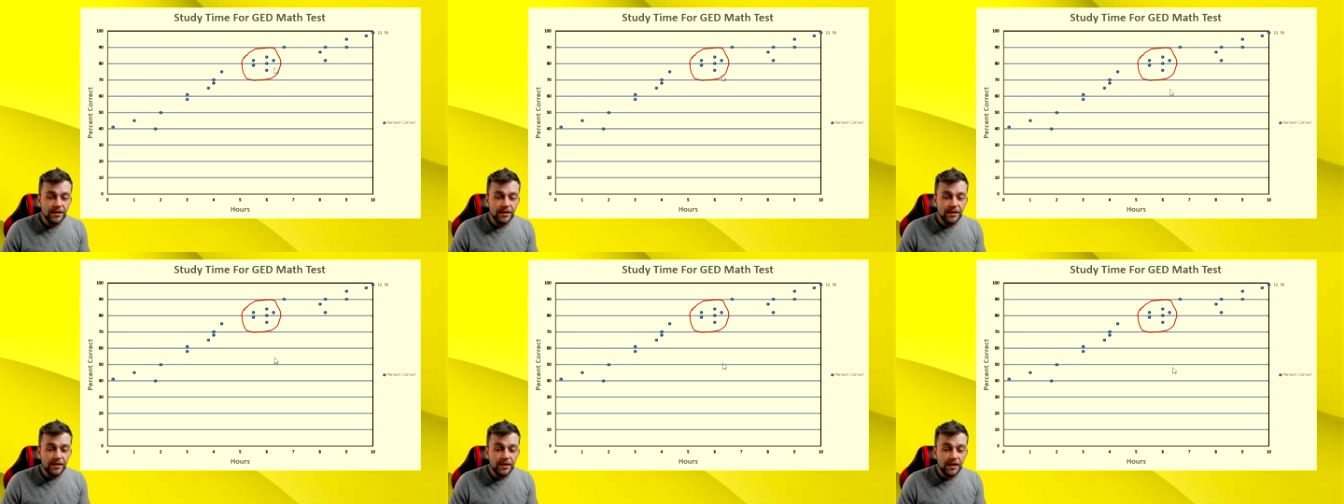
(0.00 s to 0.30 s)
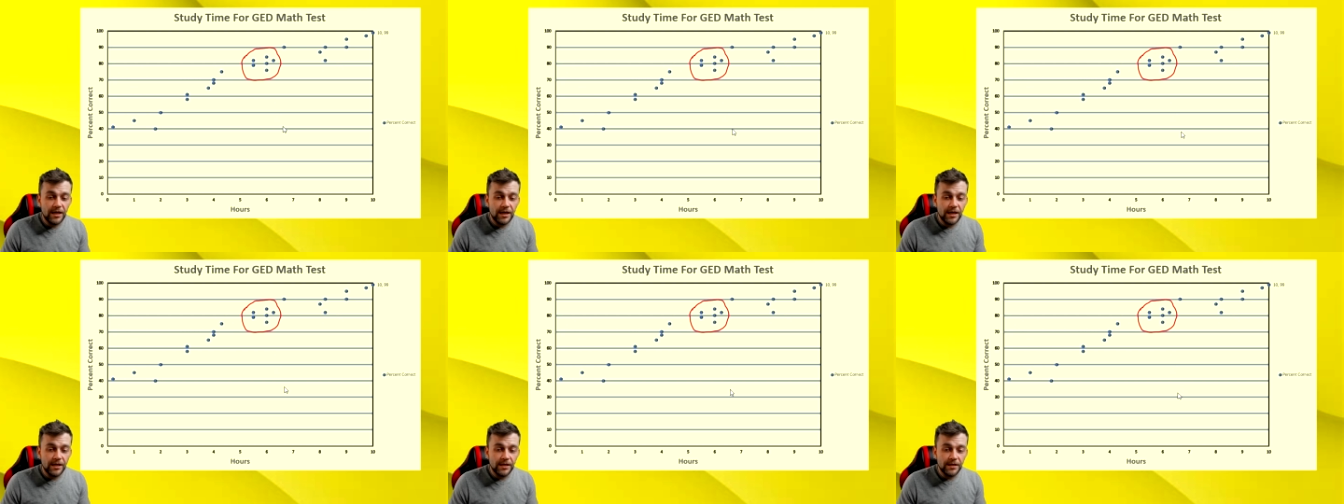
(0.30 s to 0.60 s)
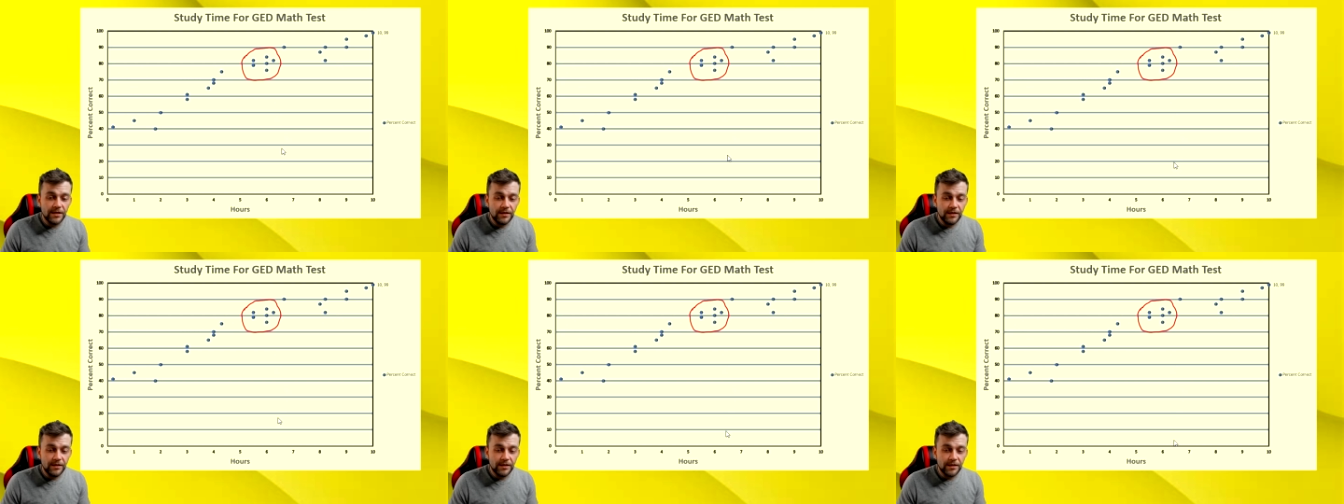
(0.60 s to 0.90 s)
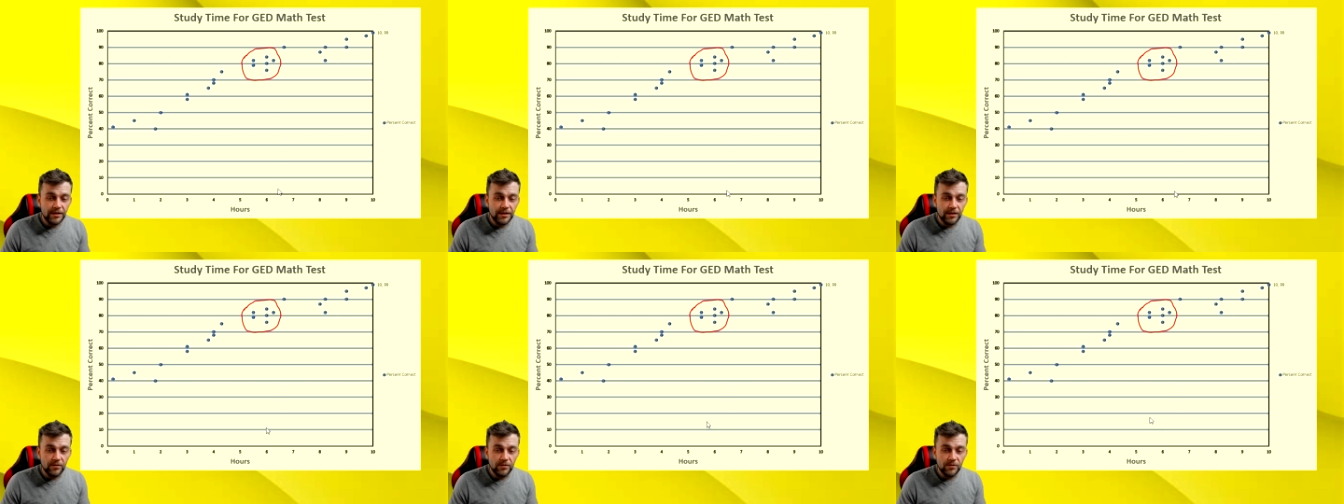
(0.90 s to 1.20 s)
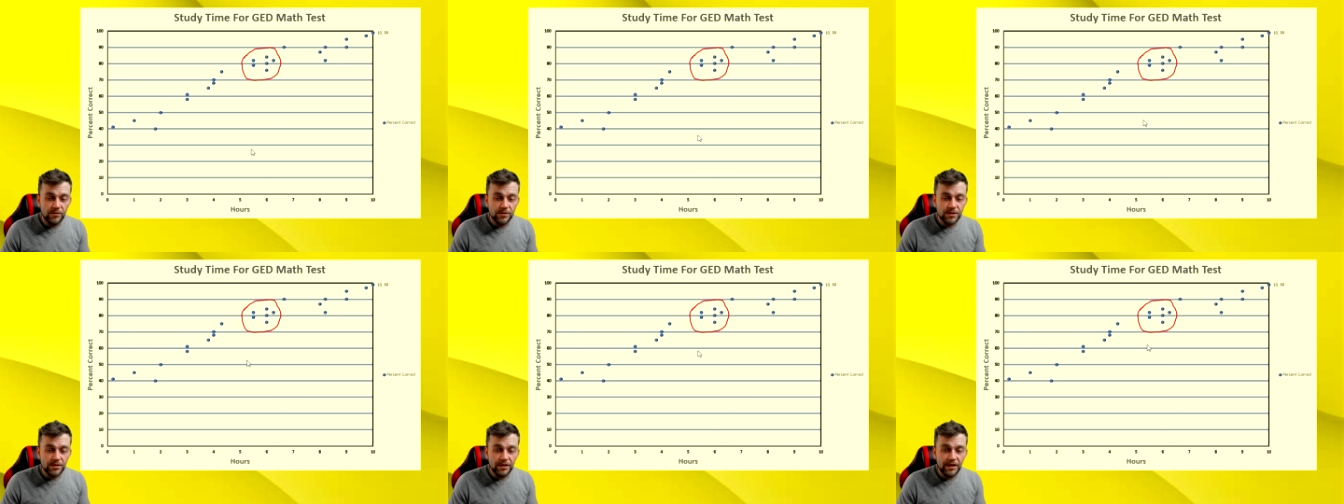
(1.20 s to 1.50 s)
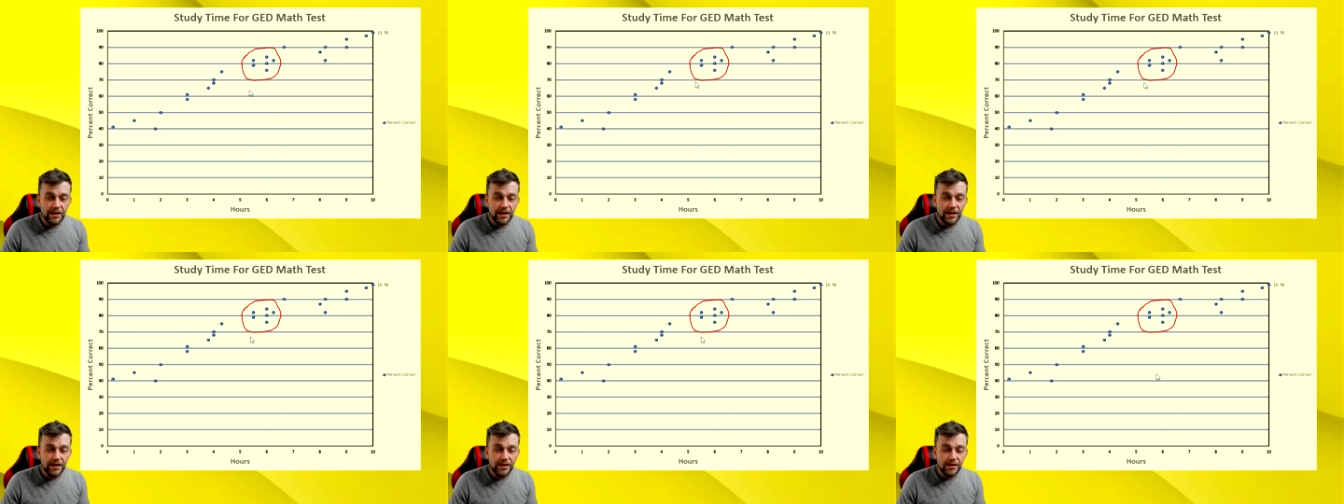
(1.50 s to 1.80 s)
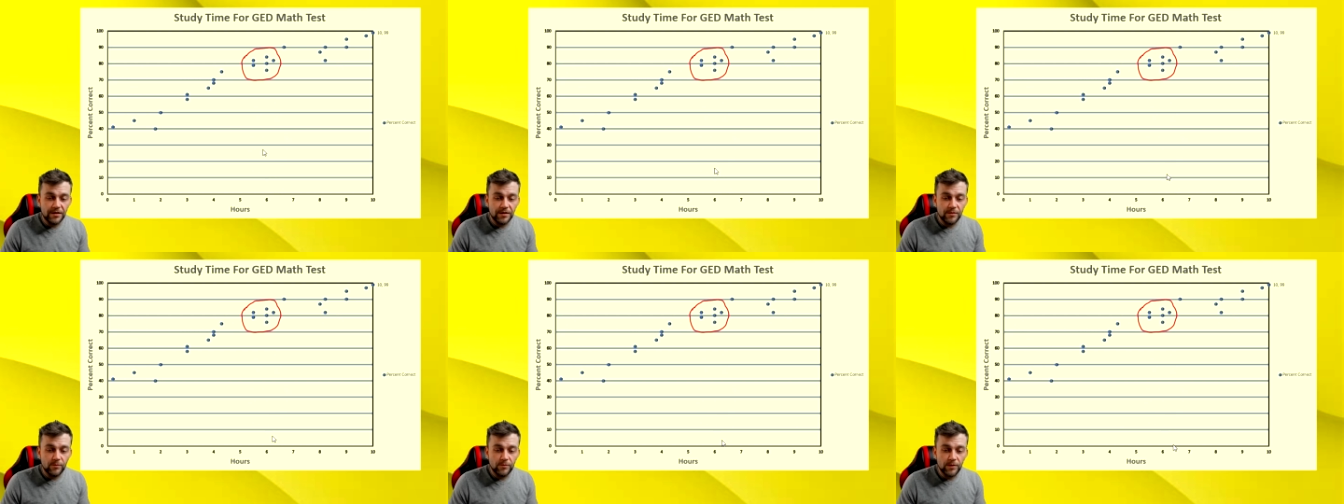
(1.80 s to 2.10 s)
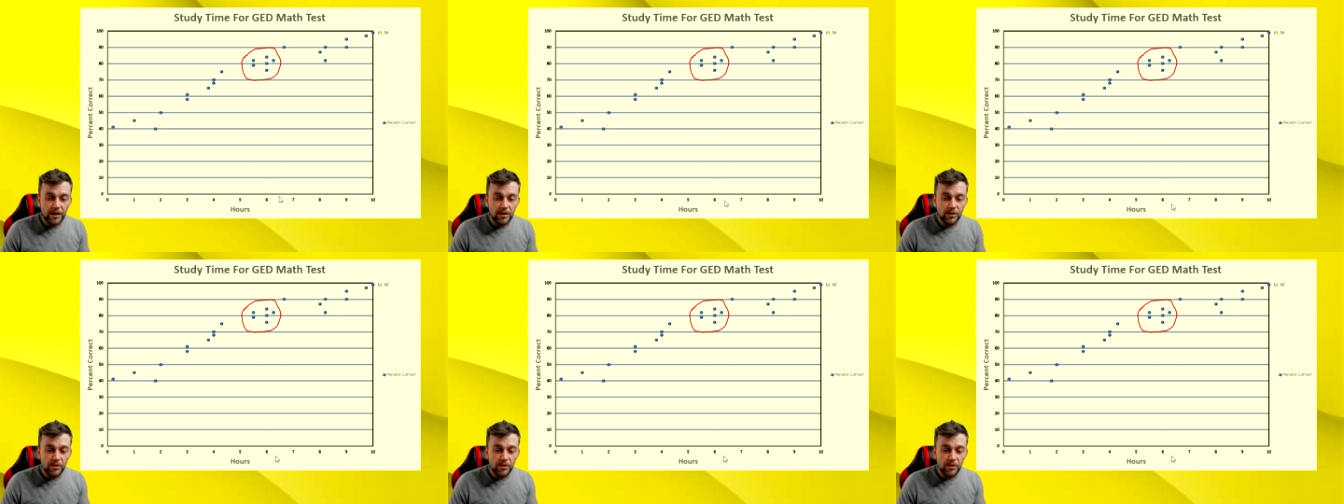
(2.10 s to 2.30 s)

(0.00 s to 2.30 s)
And it looks like I look